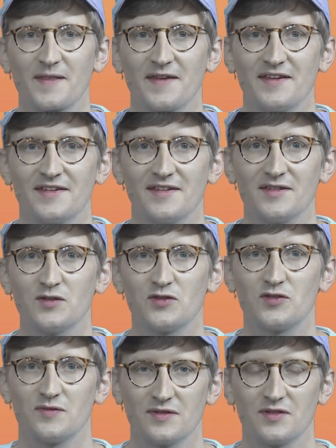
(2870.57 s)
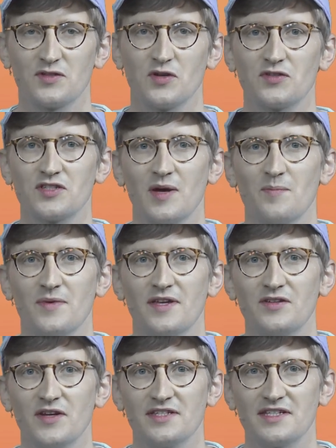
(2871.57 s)
you took some
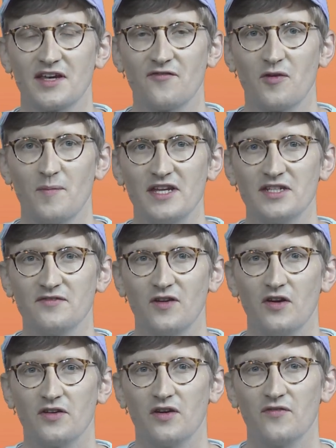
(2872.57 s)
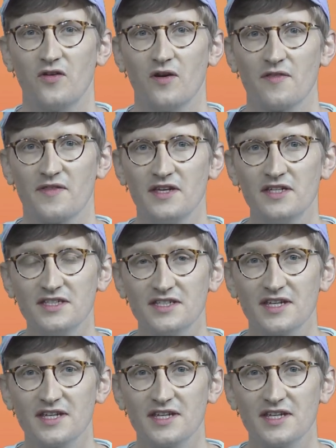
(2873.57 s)
interesting information out of all this.